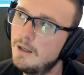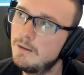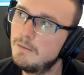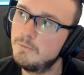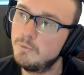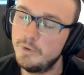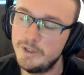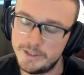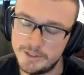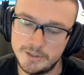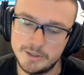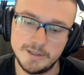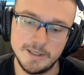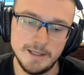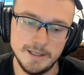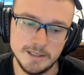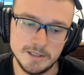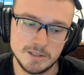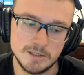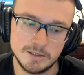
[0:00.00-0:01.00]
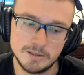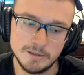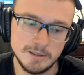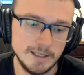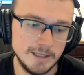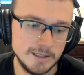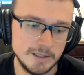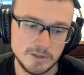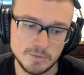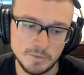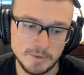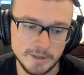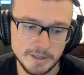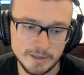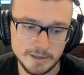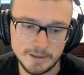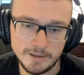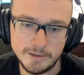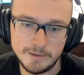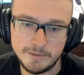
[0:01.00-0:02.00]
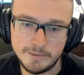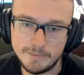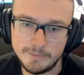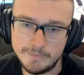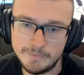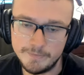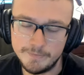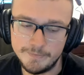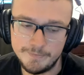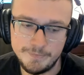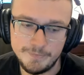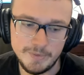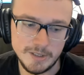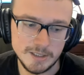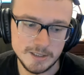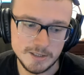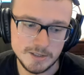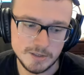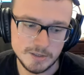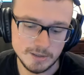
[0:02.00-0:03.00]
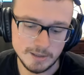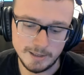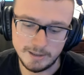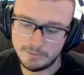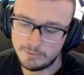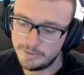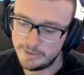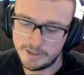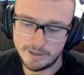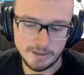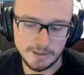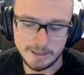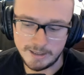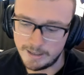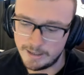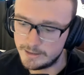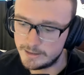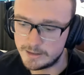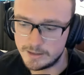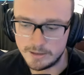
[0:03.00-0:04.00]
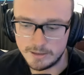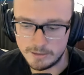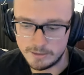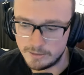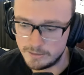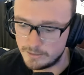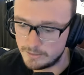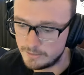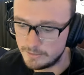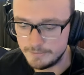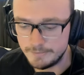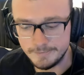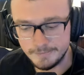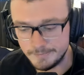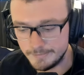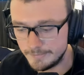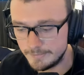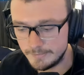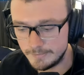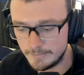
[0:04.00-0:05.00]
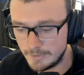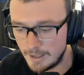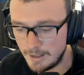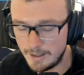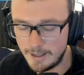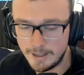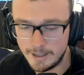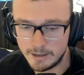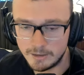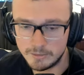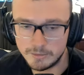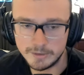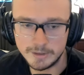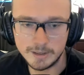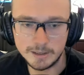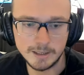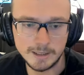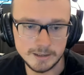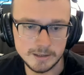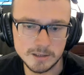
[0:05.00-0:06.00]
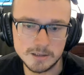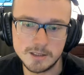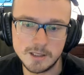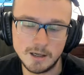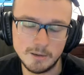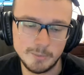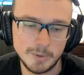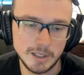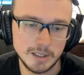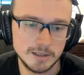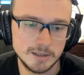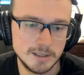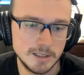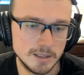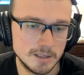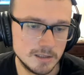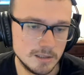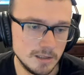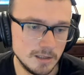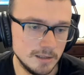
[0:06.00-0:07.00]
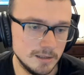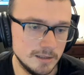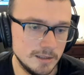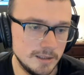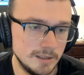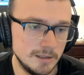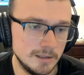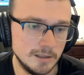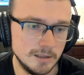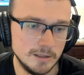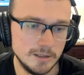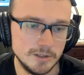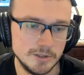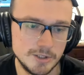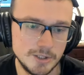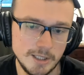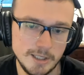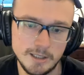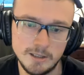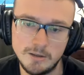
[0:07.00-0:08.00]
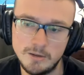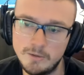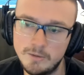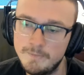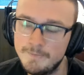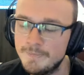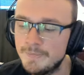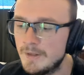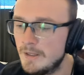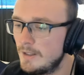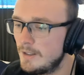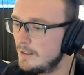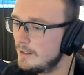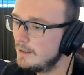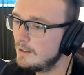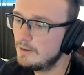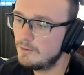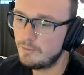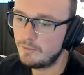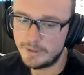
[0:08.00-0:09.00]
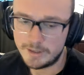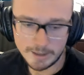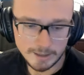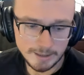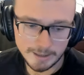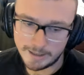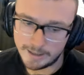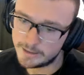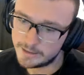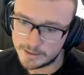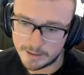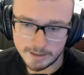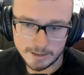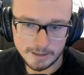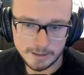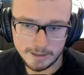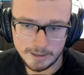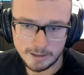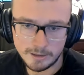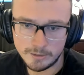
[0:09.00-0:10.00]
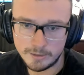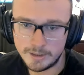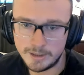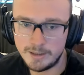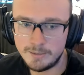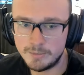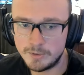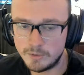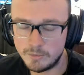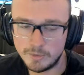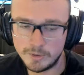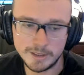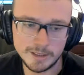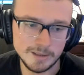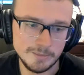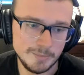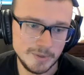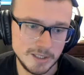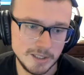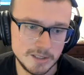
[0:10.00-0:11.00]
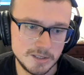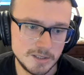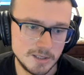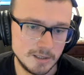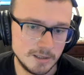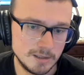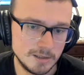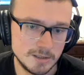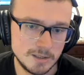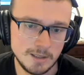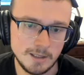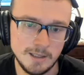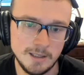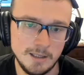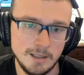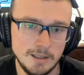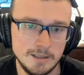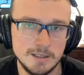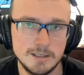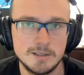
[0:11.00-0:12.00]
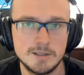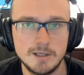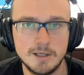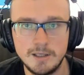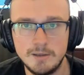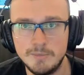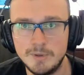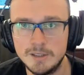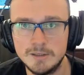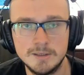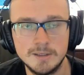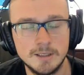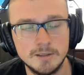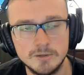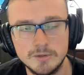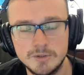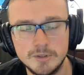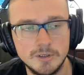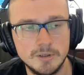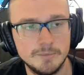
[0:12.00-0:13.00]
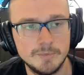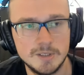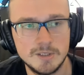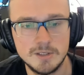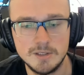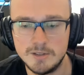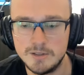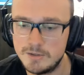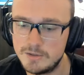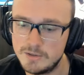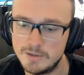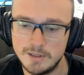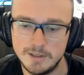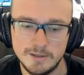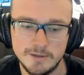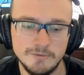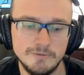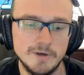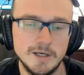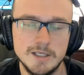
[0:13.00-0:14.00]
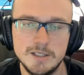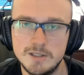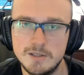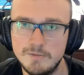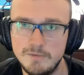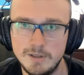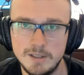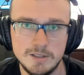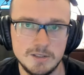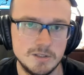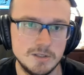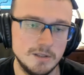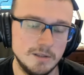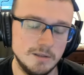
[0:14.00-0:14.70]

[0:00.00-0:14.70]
which that is one of the biggest, like, we could get into the, I don't really like to talk politics on the channel. We could get into the nitty gritty, but one of the biggest things I dislike about Donald Trump is just the divisiveness.